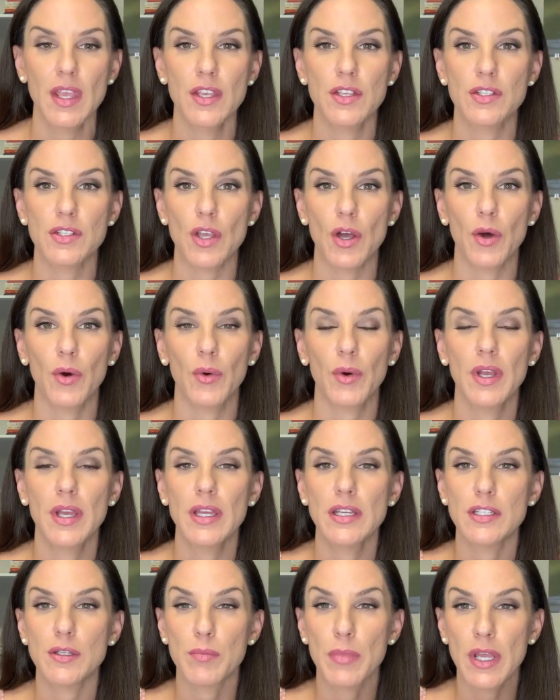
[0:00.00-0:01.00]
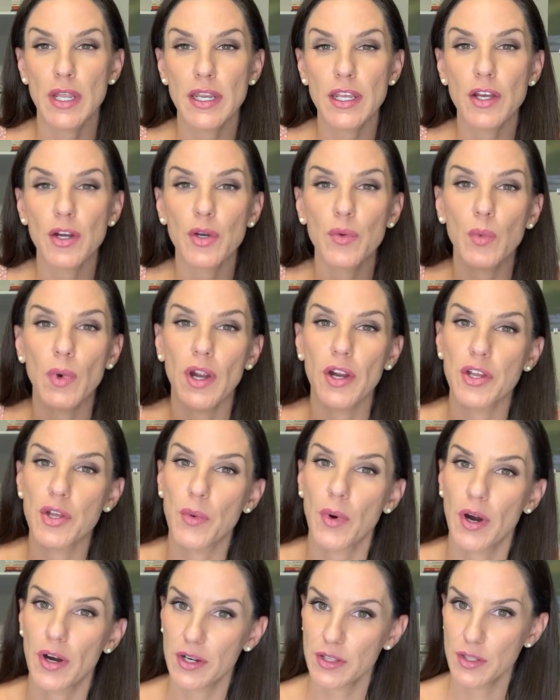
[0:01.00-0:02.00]
So depending on where you
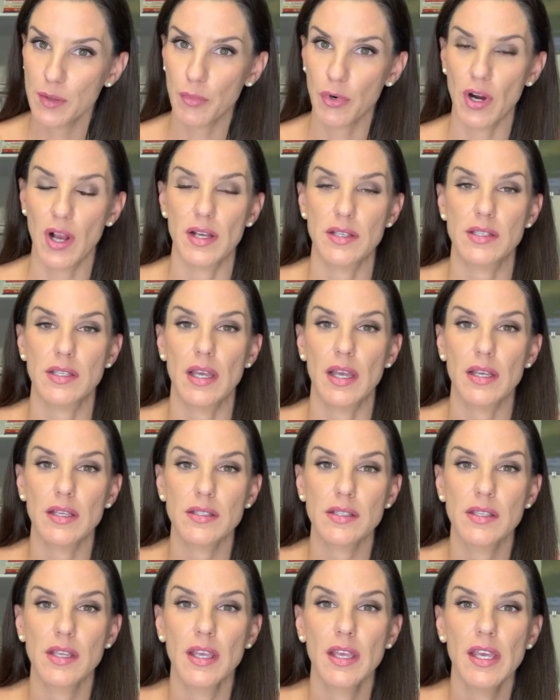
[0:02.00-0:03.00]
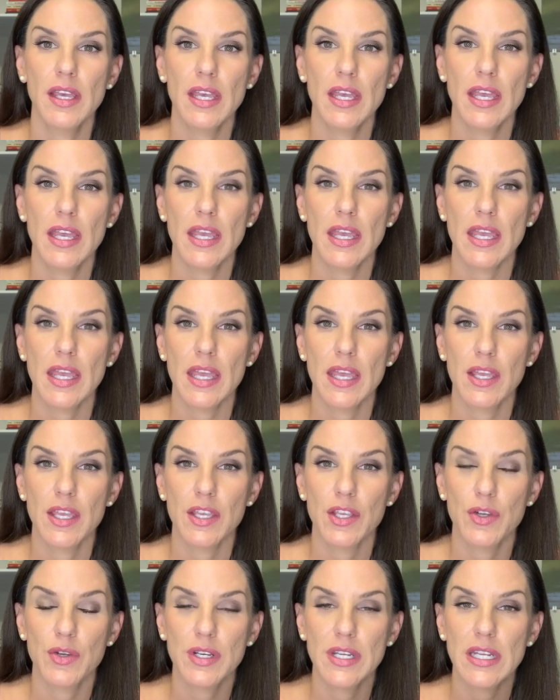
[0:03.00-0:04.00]
are in the process,
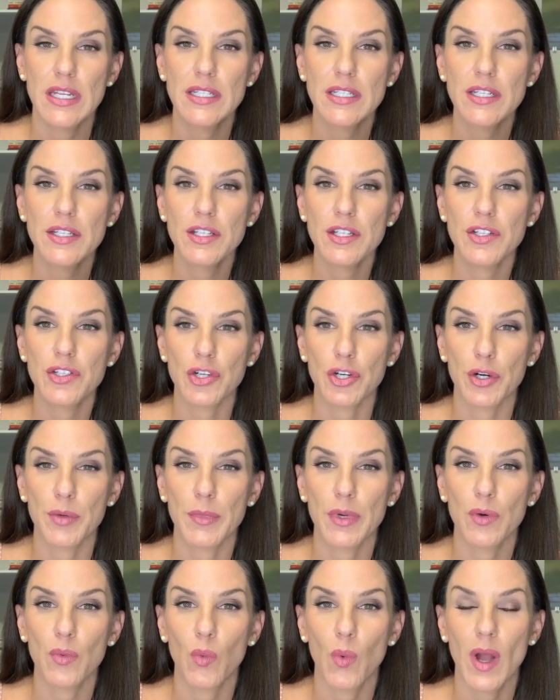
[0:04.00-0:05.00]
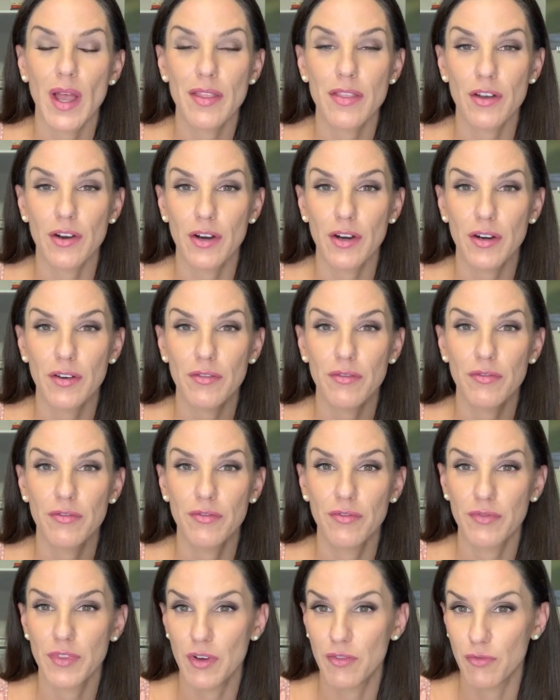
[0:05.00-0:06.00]
you need to determine whether
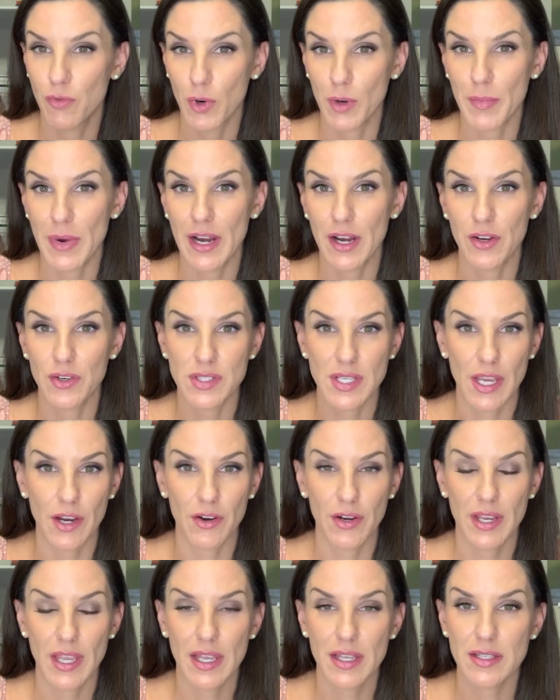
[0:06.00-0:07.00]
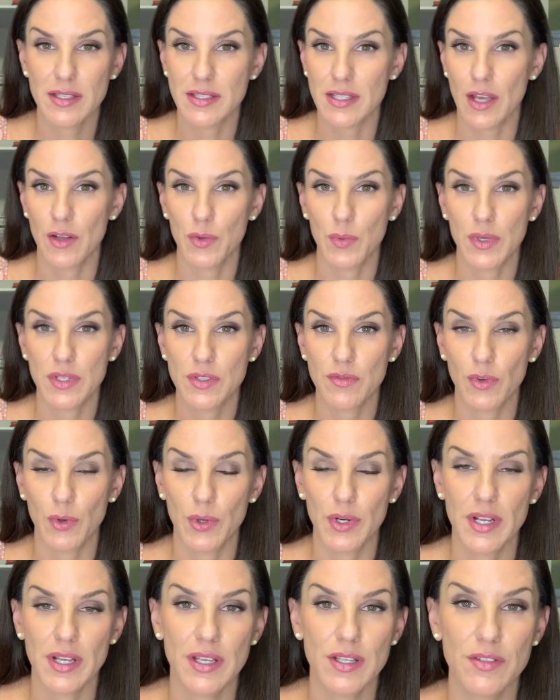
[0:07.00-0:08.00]
the Fort Myers area in Southwest
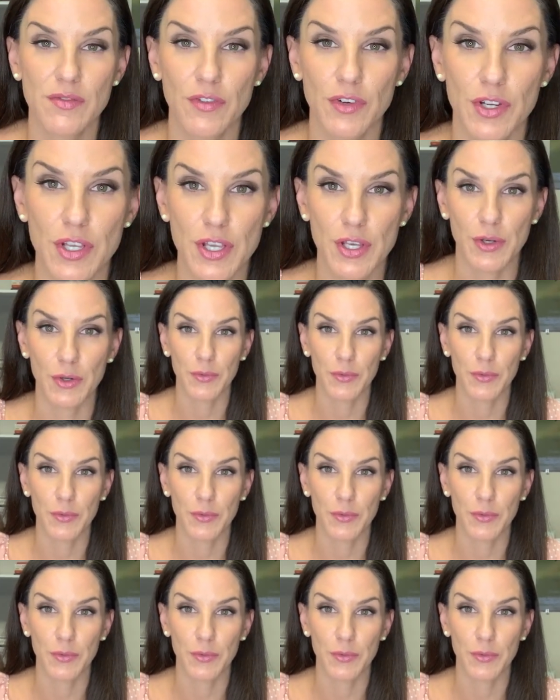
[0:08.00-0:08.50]
Florida is for you.